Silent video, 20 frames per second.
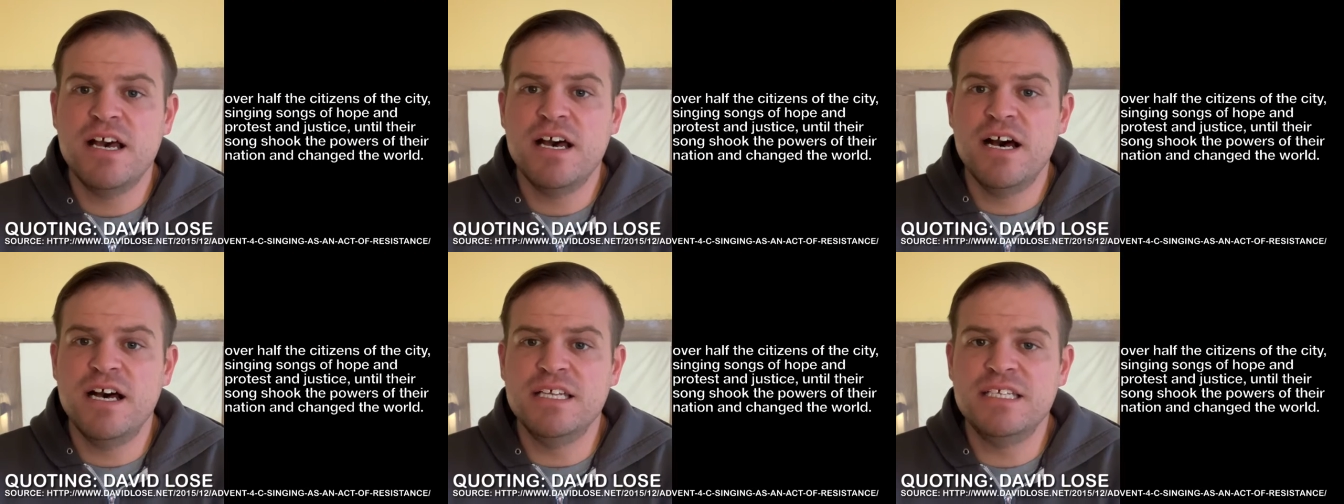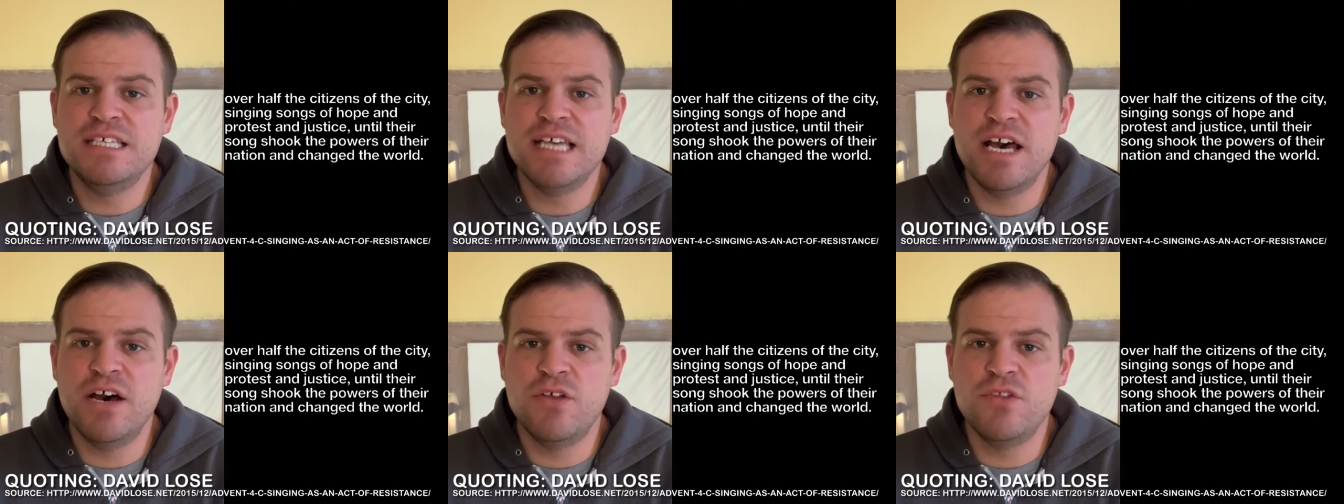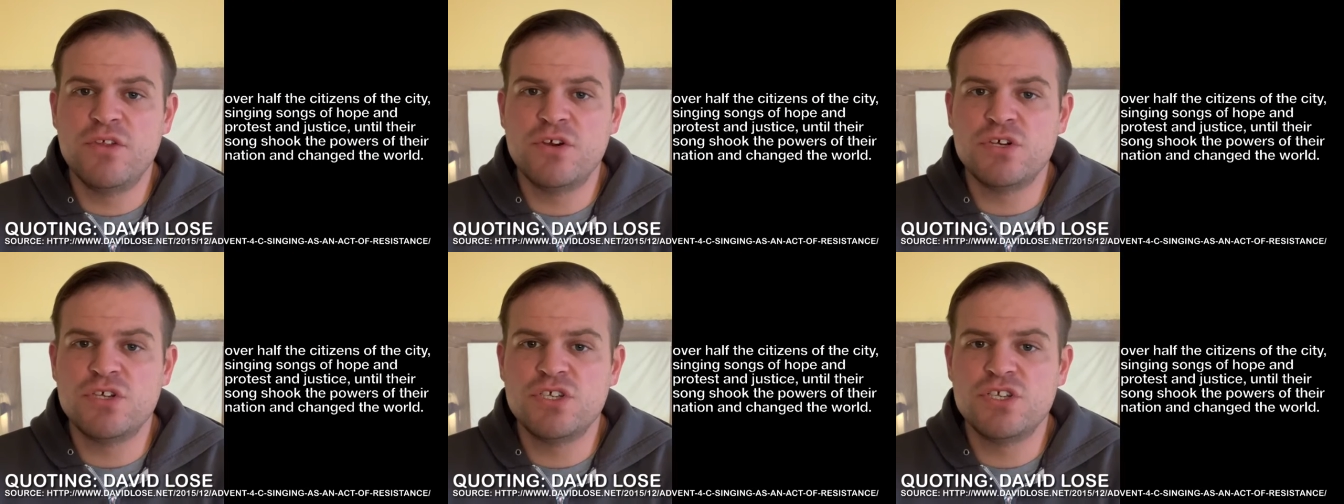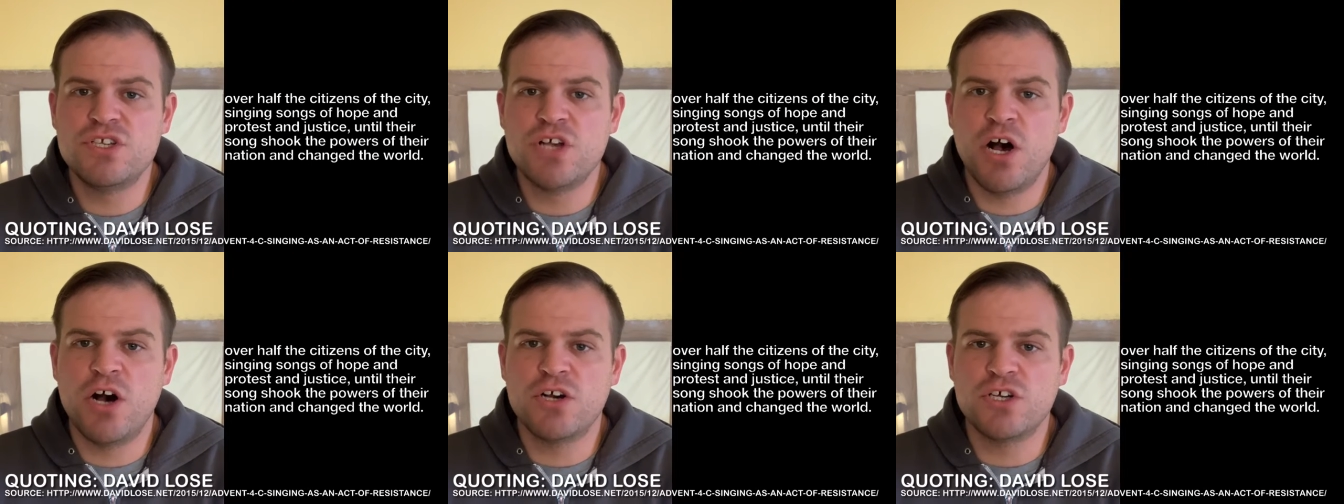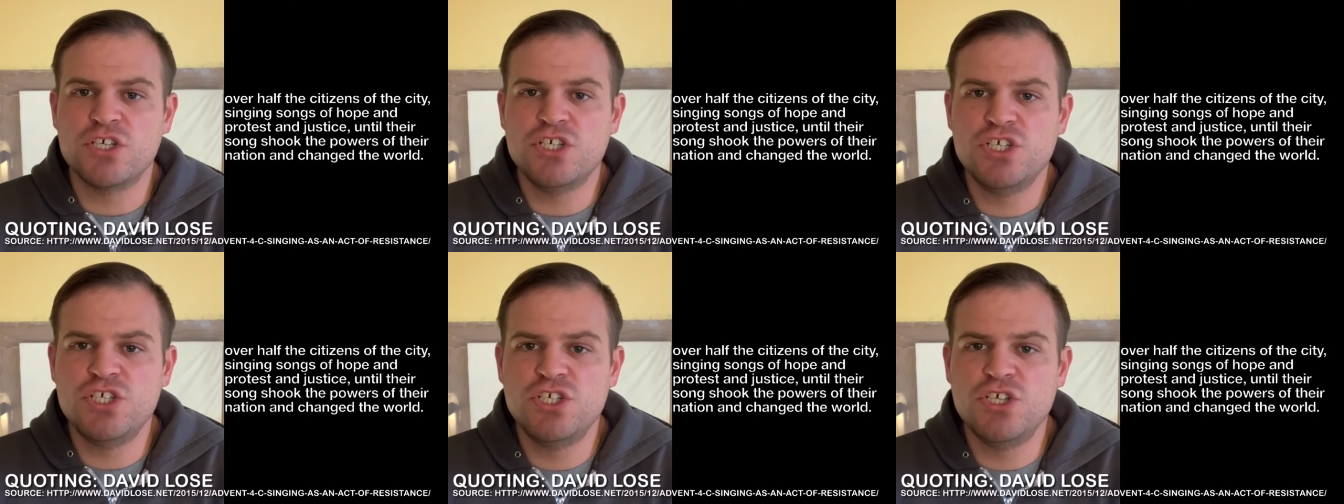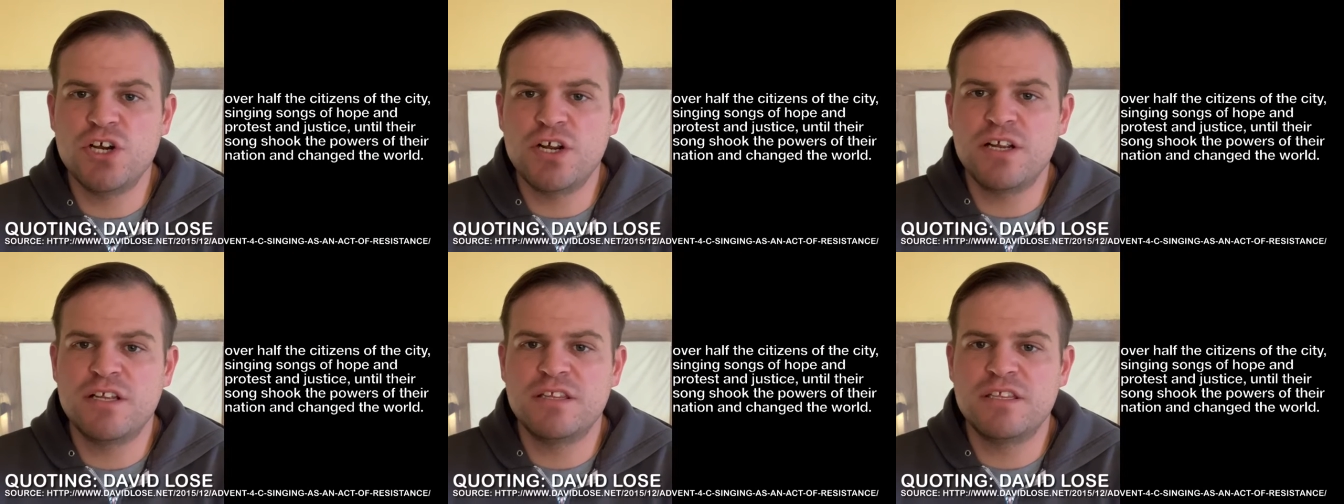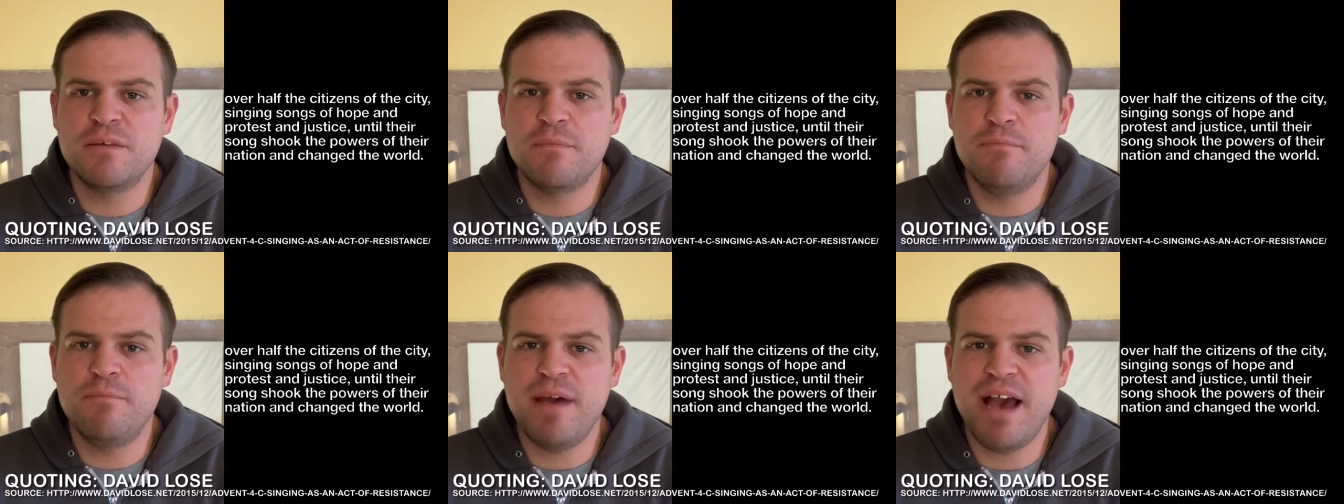until their song shook
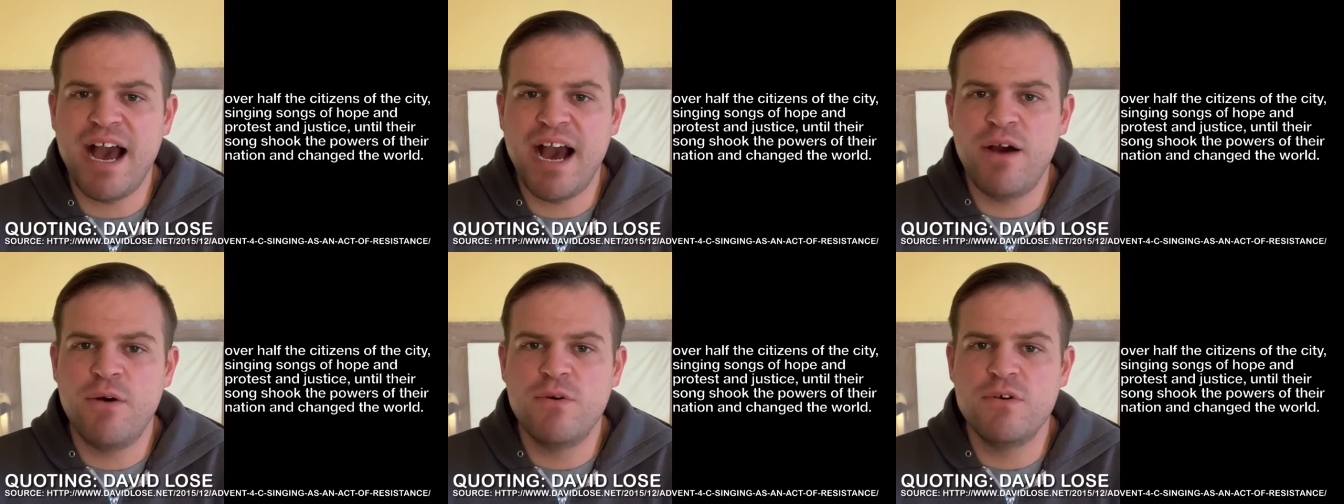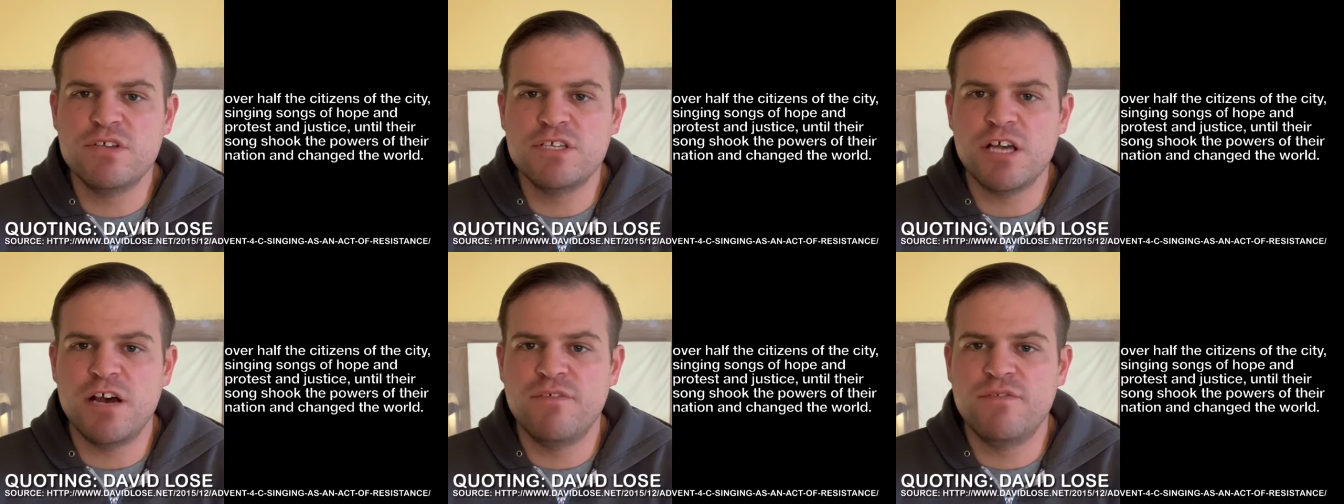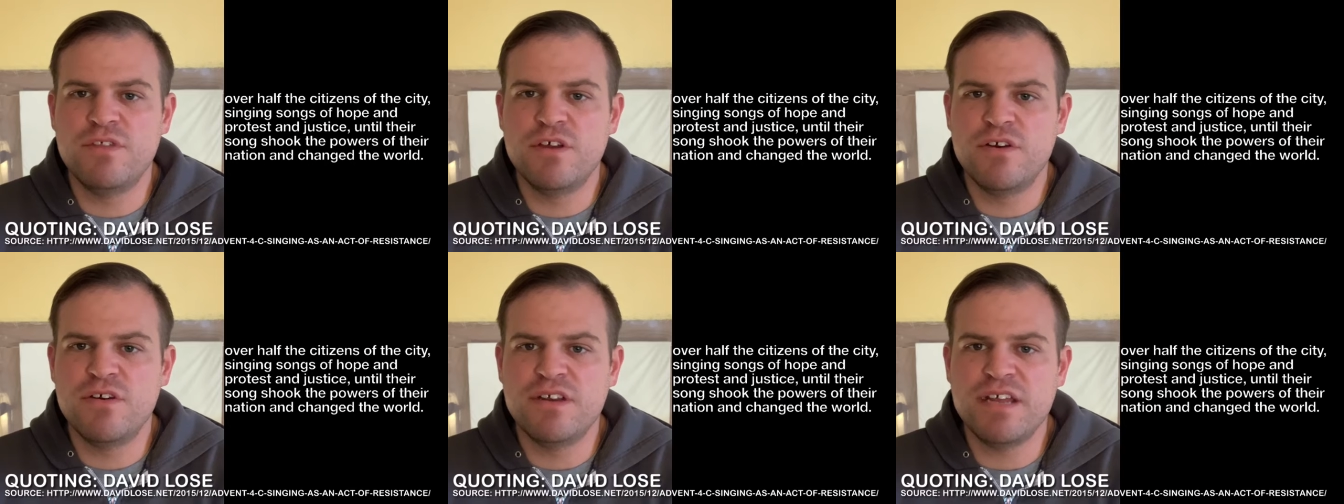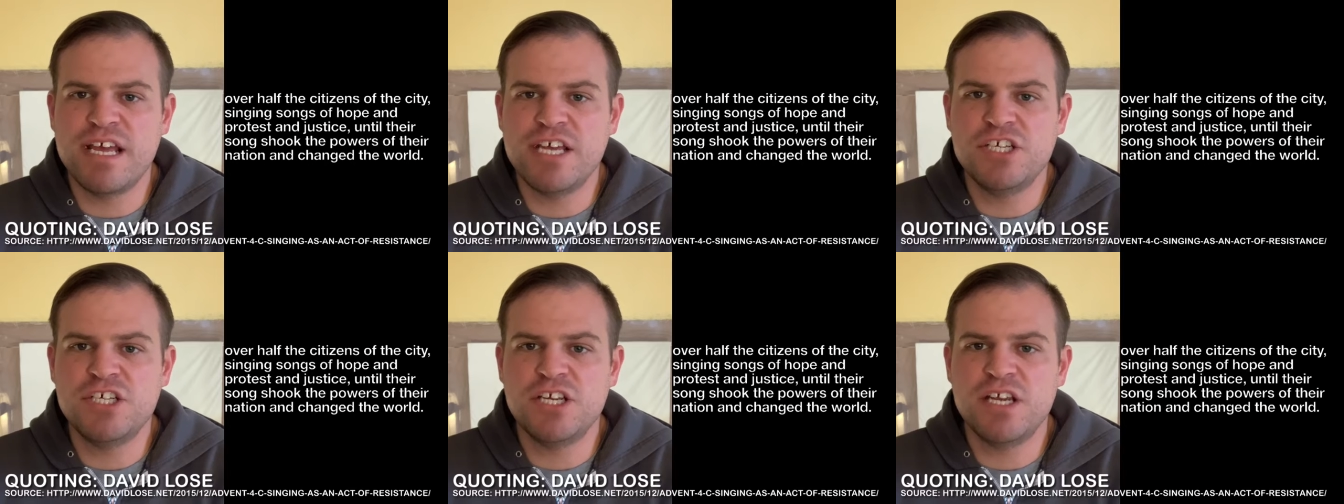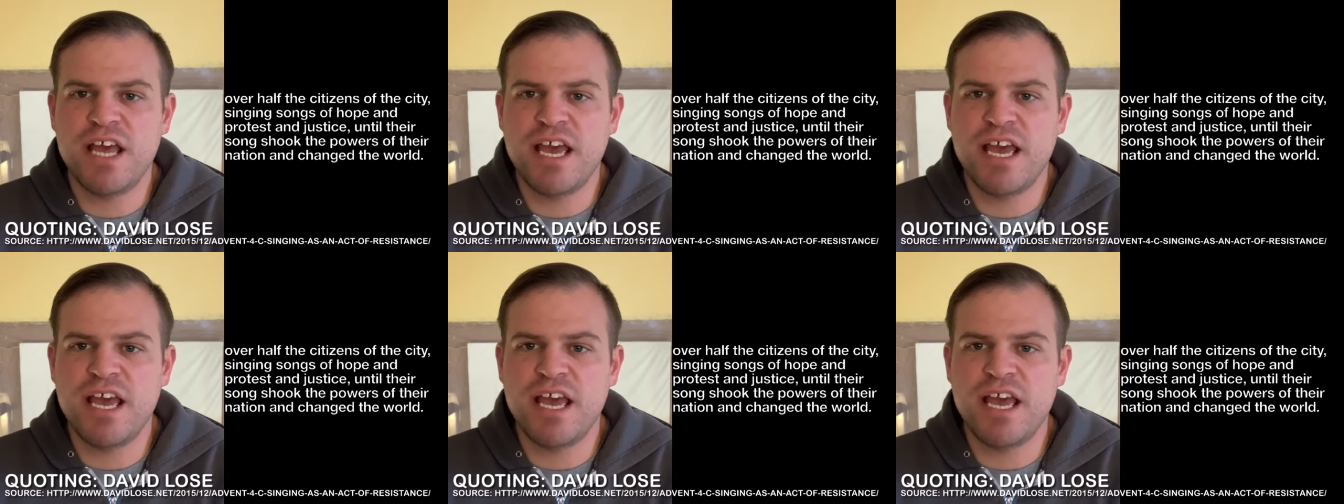the powers of their nation